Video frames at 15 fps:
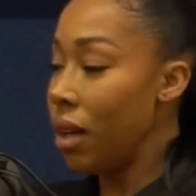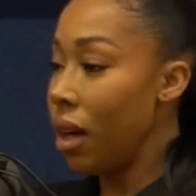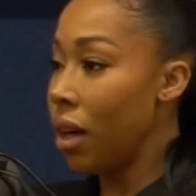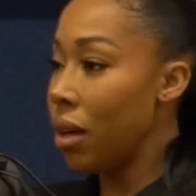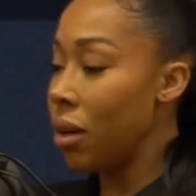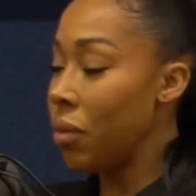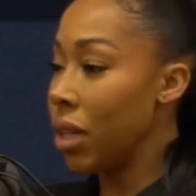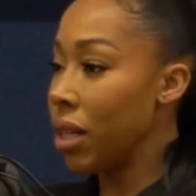
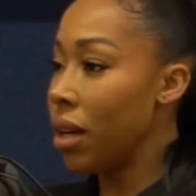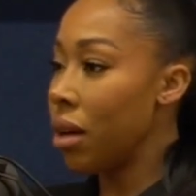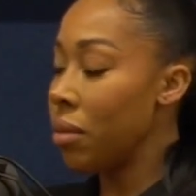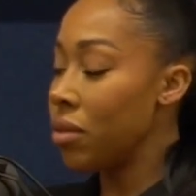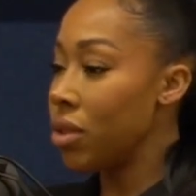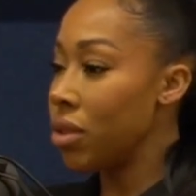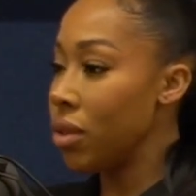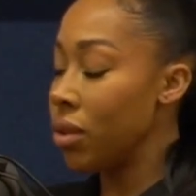when it
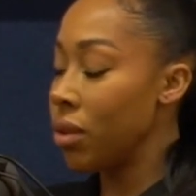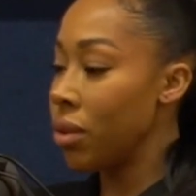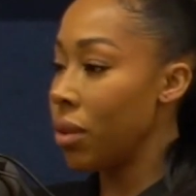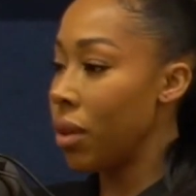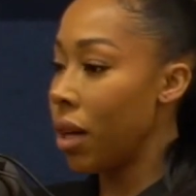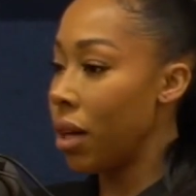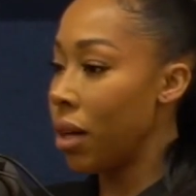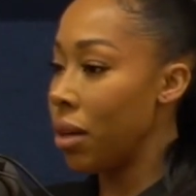comes
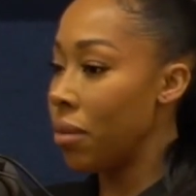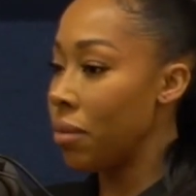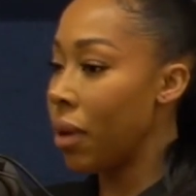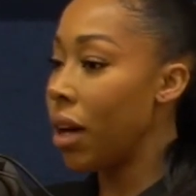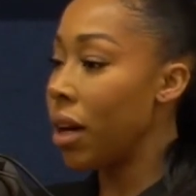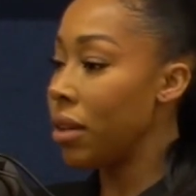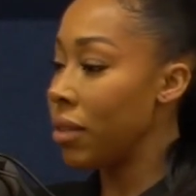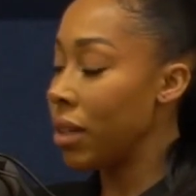to
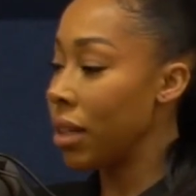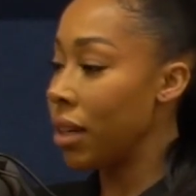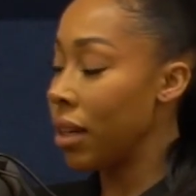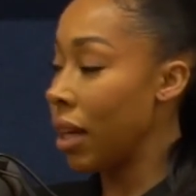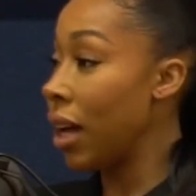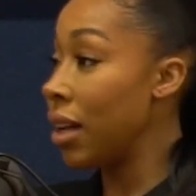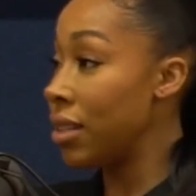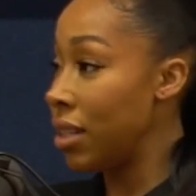hiring a
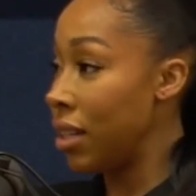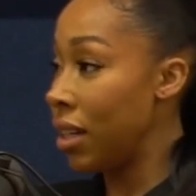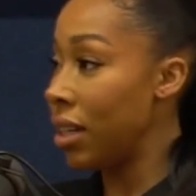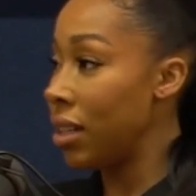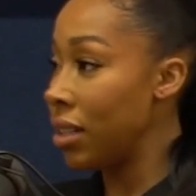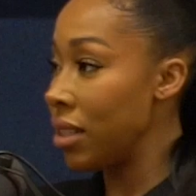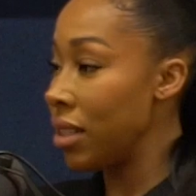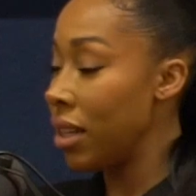
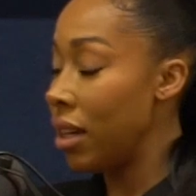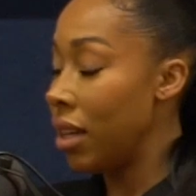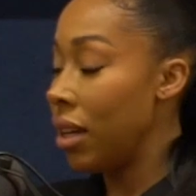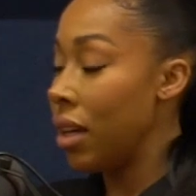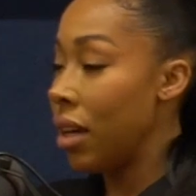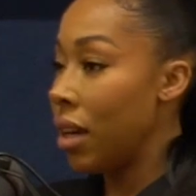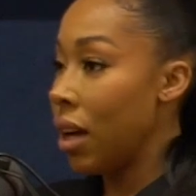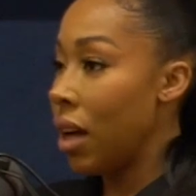candidate,
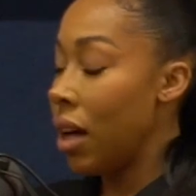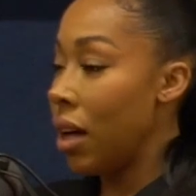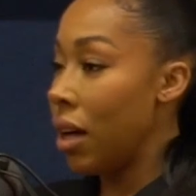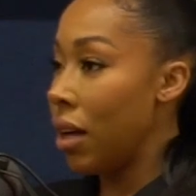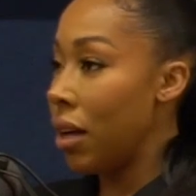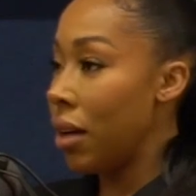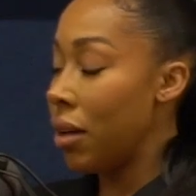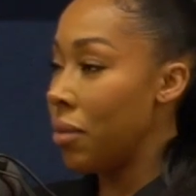
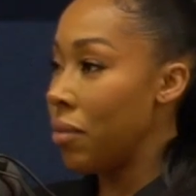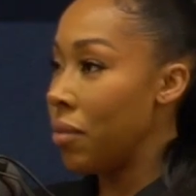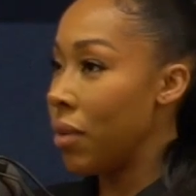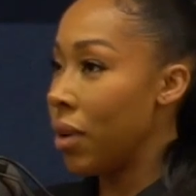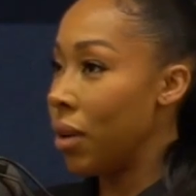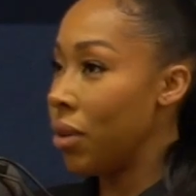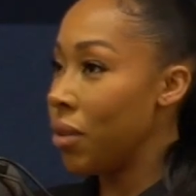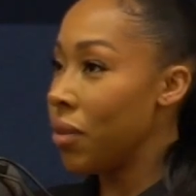a
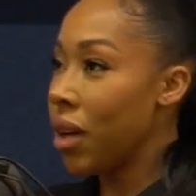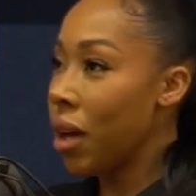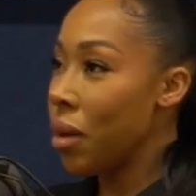lot of